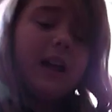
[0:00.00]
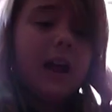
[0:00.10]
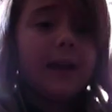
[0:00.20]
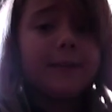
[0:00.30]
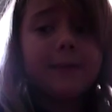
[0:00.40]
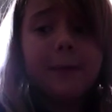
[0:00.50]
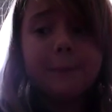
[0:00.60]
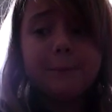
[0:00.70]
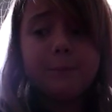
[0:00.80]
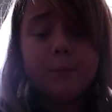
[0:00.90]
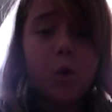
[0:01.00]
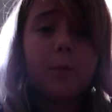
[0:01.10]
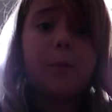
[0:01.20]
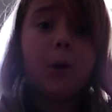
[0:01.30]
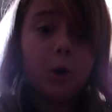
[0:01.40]
I have
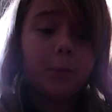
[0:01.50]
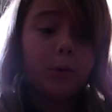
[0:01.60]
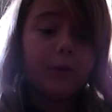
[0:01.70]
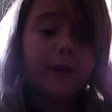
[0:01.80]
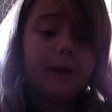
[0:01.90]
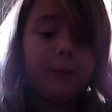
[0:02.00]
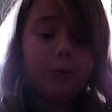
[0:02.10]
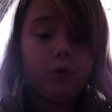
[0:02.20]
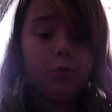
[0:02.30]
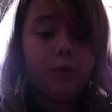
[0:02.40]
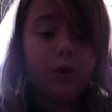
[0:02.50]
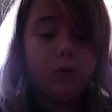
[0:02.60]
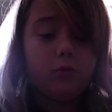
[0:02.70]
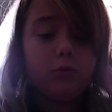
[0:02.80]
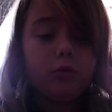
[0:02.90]
more purple than the blue,
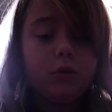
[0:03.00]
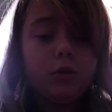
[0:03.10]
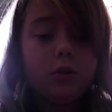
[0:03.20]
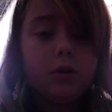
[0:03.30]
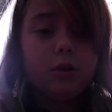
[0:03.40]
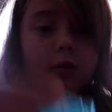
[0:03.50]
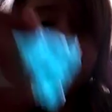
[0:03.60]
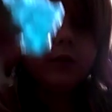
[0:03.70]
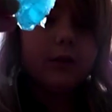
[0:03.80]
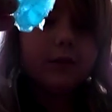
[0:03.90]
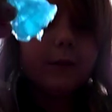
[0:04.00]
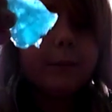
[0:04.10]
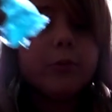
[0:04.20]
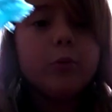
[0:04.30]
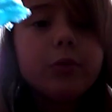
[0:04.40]
though. The
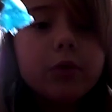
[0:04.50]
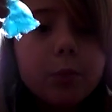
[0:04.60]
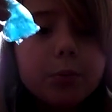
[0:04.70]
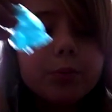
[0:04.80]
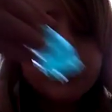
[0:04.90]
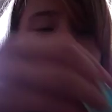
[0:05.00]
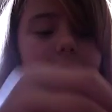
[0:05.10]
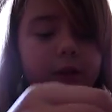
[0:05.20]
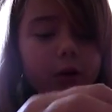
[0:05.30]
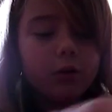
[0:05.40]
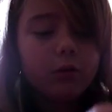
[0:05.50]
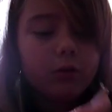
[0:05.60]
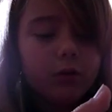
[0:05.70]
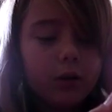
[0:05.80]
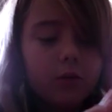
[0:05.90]
blue is so pretty, though
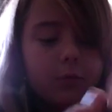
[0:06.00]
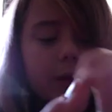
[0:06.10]
like, oh